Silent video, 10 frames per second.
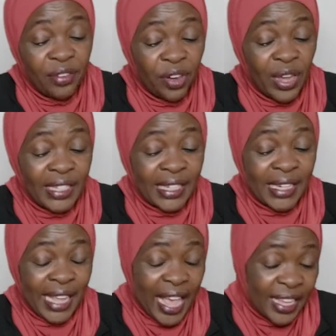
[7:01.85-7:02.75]
real estate
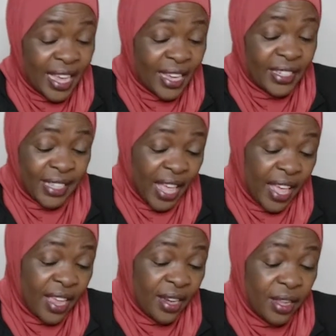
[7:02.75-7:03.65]
agent
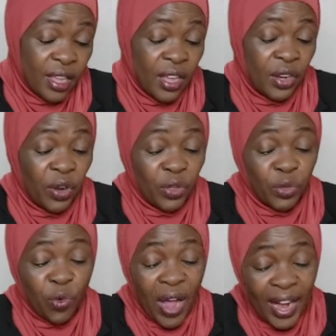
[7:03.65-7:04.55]
said not
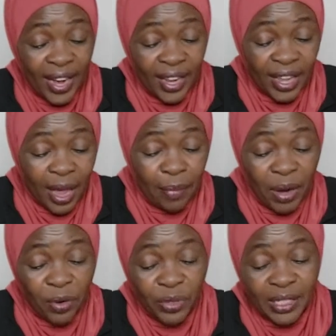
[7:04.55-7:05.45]
to worry
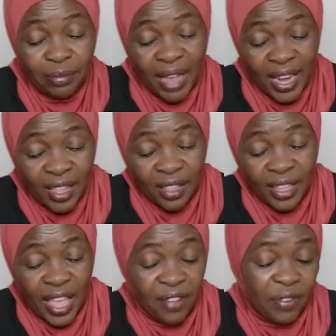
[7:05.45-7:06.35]
about losing money
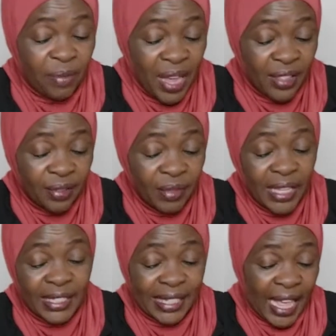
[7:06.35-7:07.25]
every month.
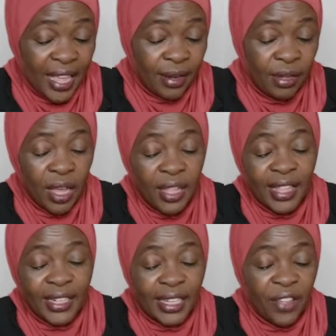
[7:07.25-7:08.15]
He said
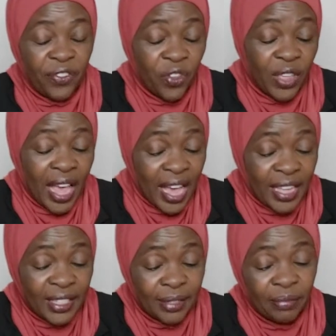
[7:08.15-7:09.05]
that in a few
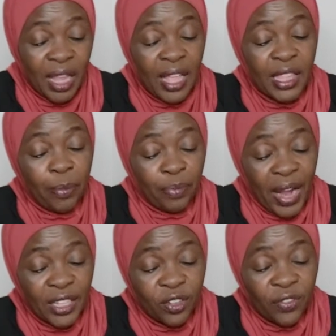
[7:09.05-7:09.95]
years, the
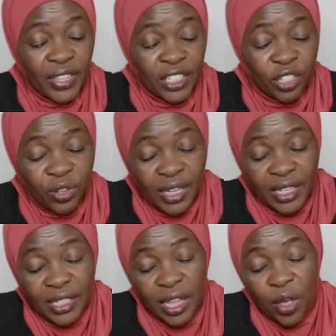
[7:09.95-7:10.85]
price of this
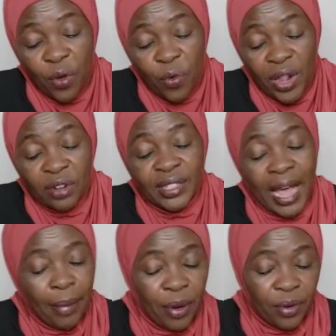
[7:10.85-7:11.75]
unit will
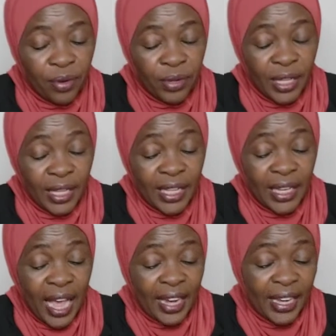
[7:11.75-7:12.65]
double. In
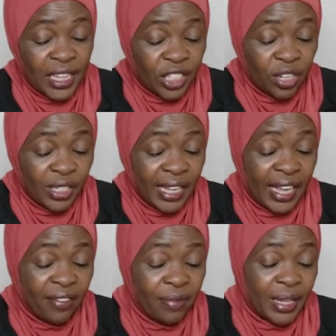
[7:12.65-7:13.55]
addition, the
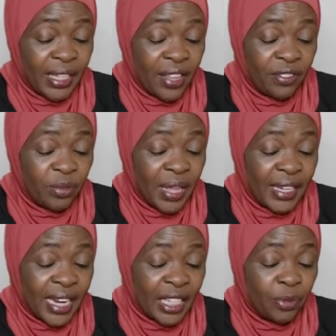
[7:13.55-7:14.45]
government gives me a
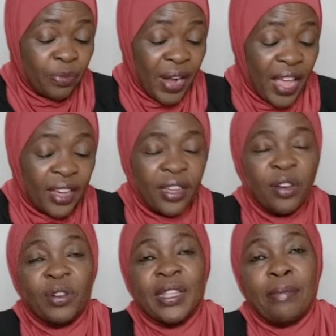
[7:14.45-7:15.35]
tax break
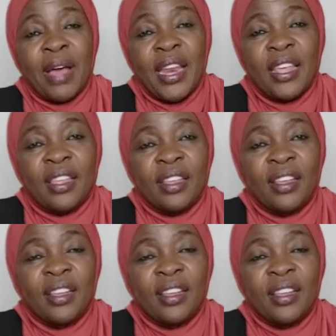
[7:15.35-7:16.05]
on the money